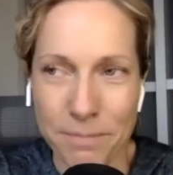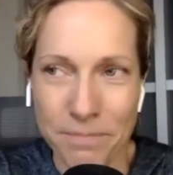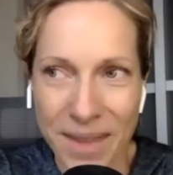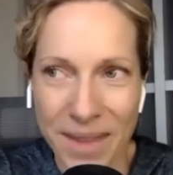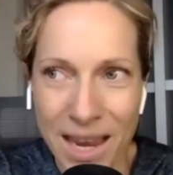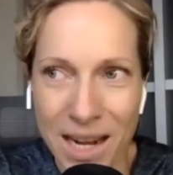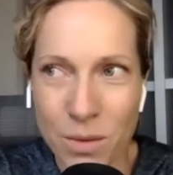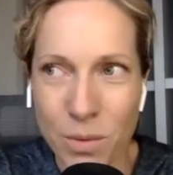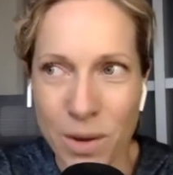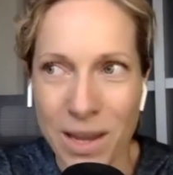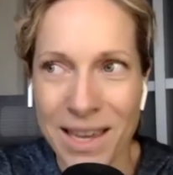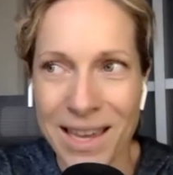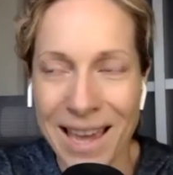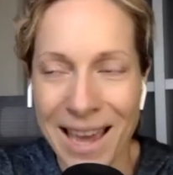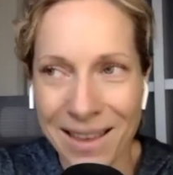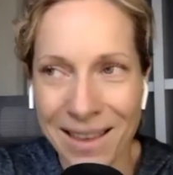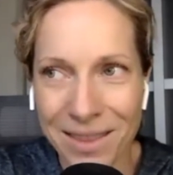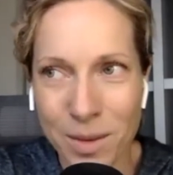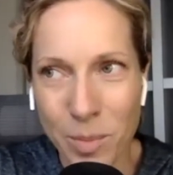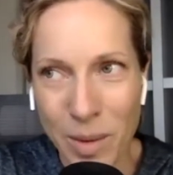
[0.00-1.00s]
Anyway,
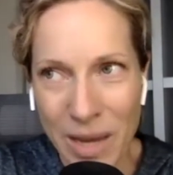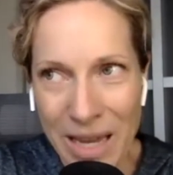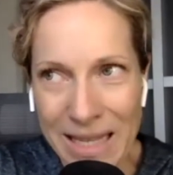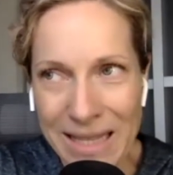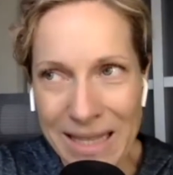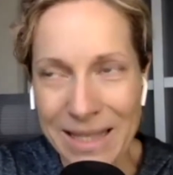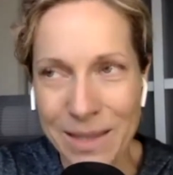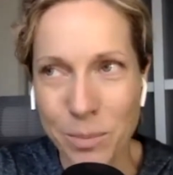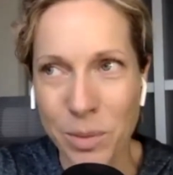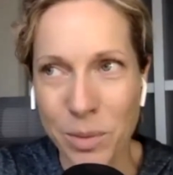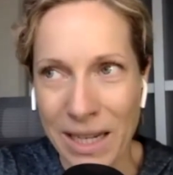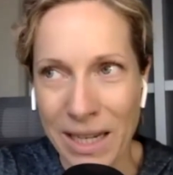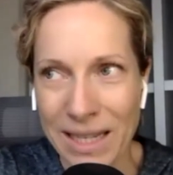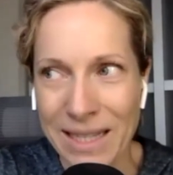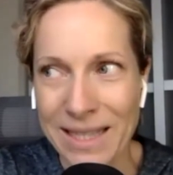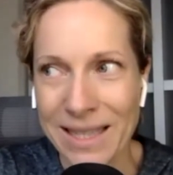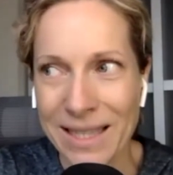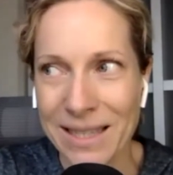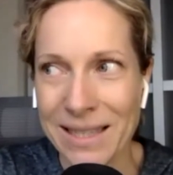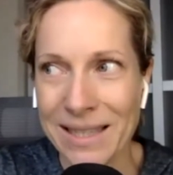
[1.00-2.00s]
Kathy Bates plays
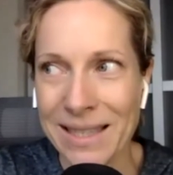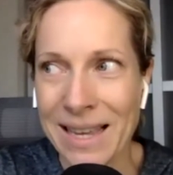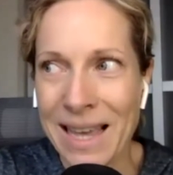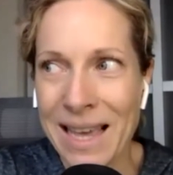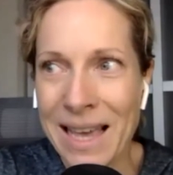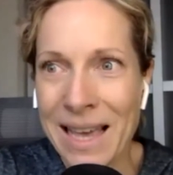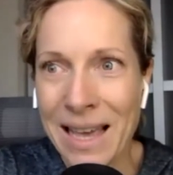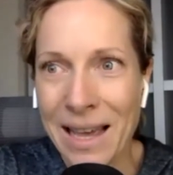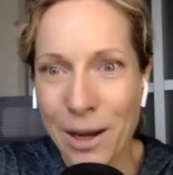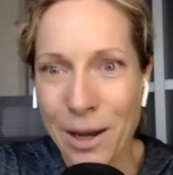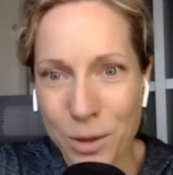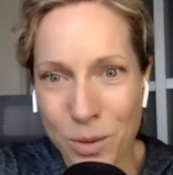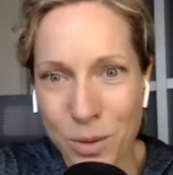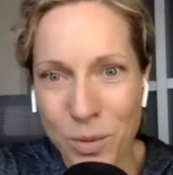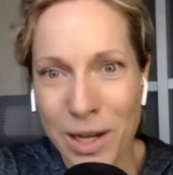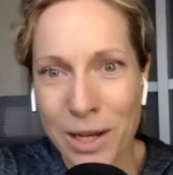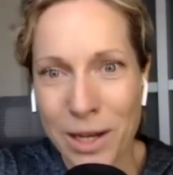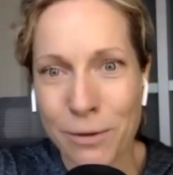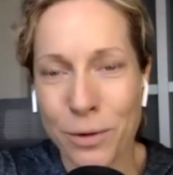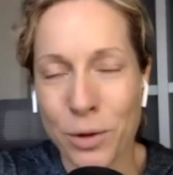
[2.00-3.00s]
this
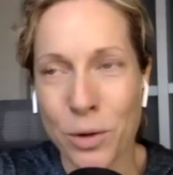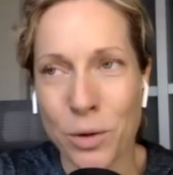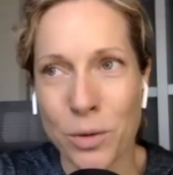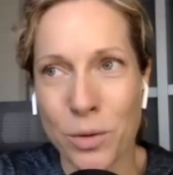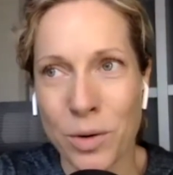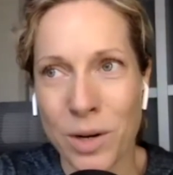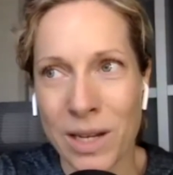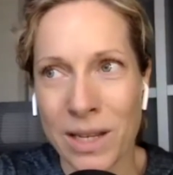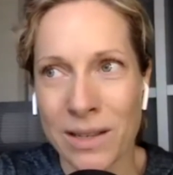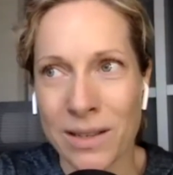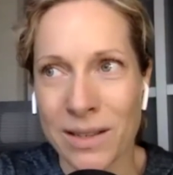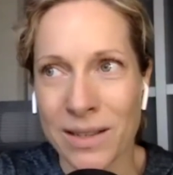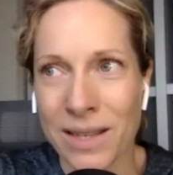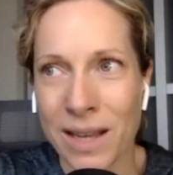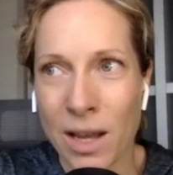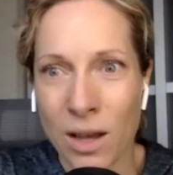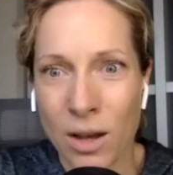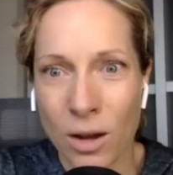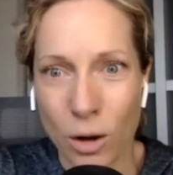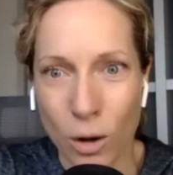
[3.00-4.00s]
housewife who is
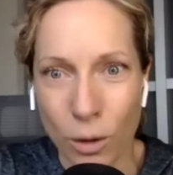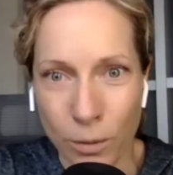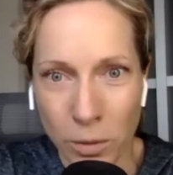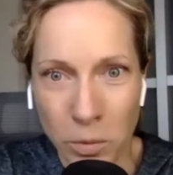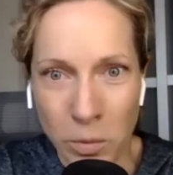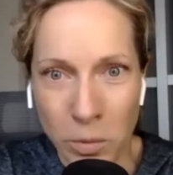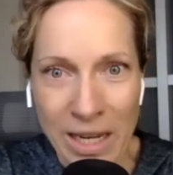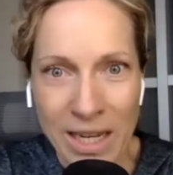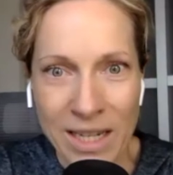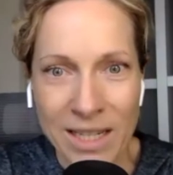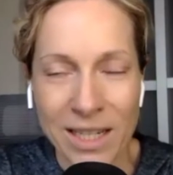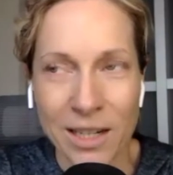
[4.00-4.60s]
overweight,